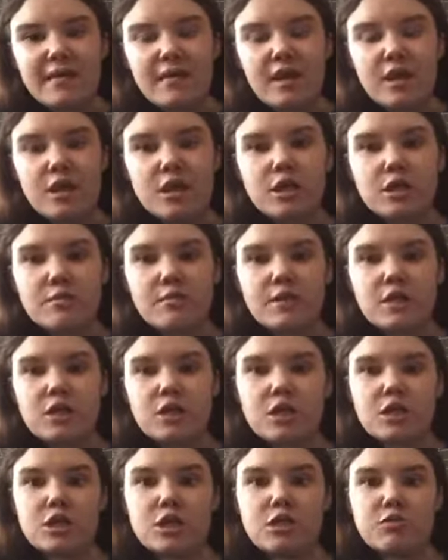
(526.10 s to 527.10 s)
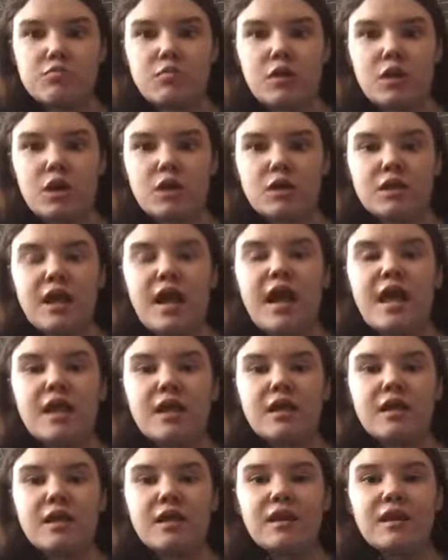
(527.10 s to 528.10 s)
then Jimmy just will
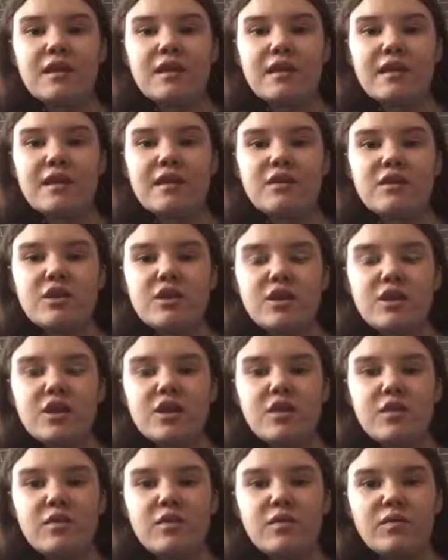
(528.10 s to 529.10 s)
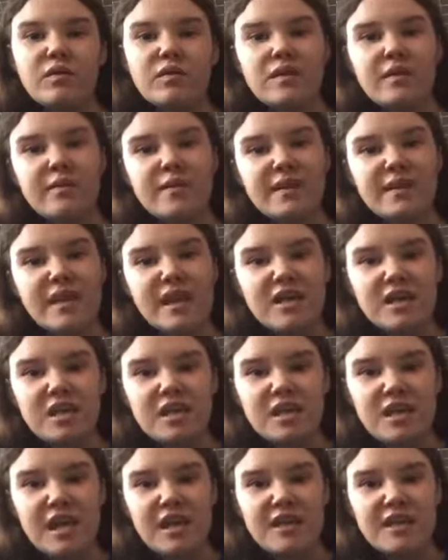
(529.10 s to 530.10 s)
tell, and you know, Jimmy's dad
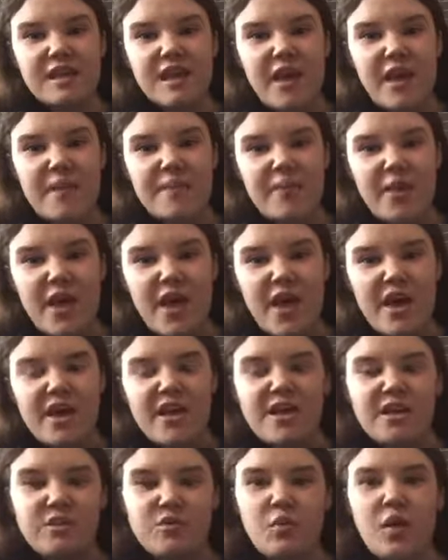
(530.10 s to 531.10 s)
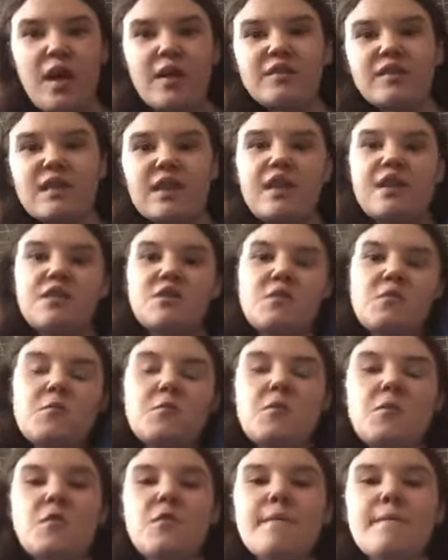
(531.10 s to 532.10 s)
just says to him that he's grounded, and
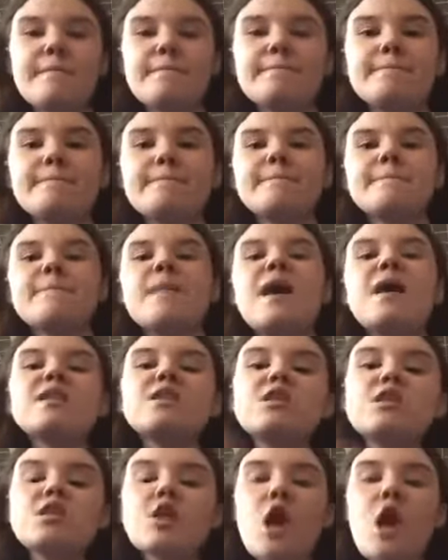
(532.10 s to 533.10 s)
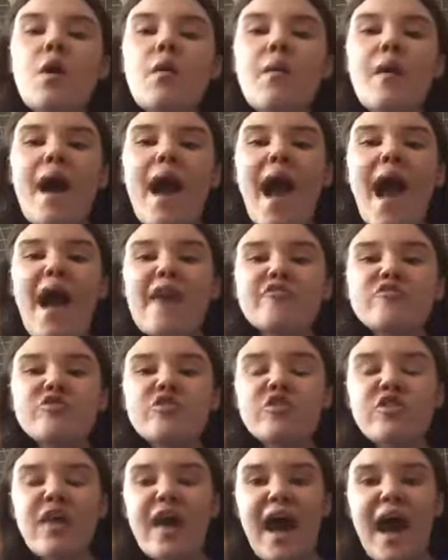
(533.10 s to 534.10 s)
and so
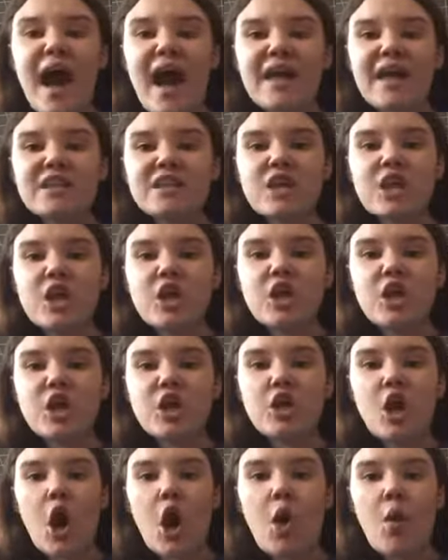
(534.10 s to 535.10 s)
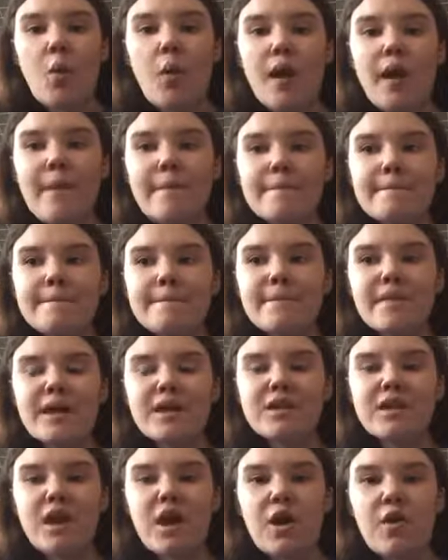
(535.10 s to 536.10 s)
after that they go,
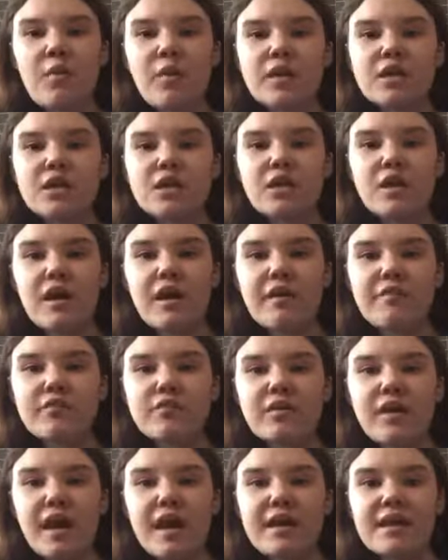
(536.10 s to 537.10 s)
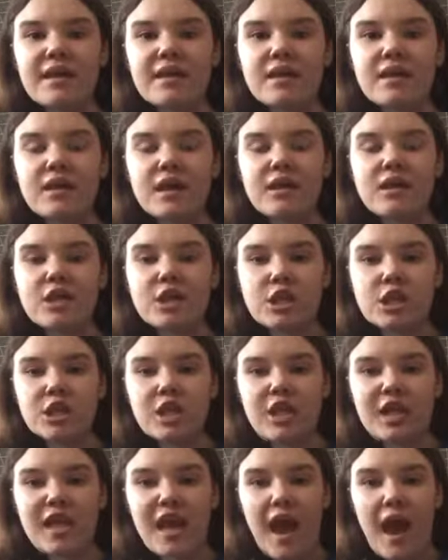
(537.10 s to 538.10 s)
and so when you know after that he decides to
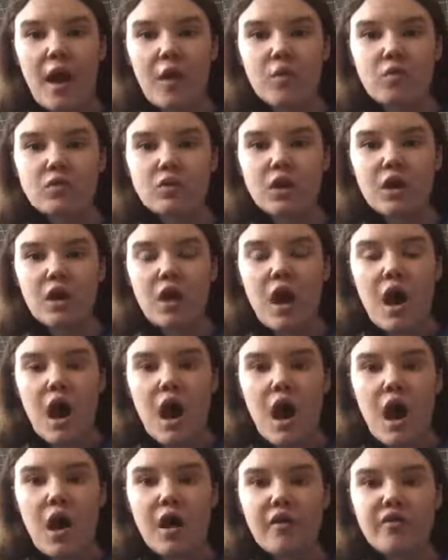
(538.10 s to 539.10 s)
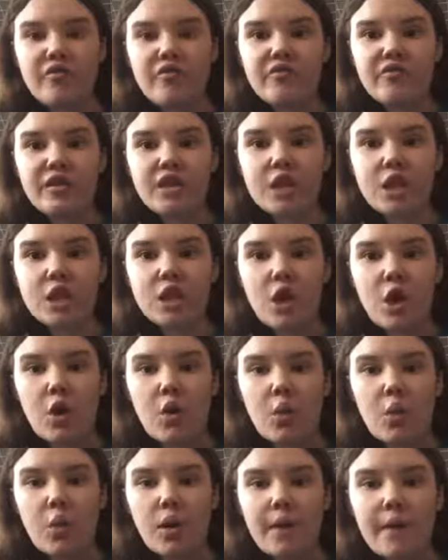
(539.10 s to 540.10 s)
sneak out of you
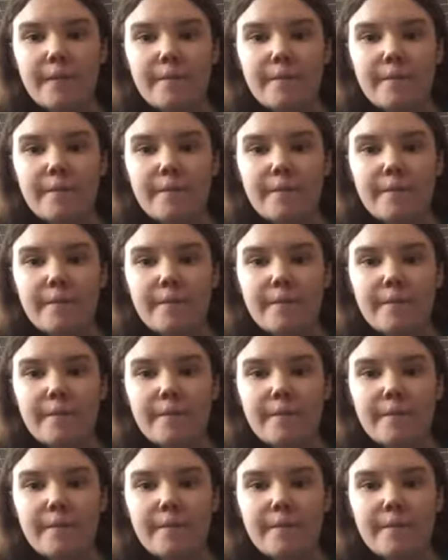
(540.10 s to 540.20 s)
know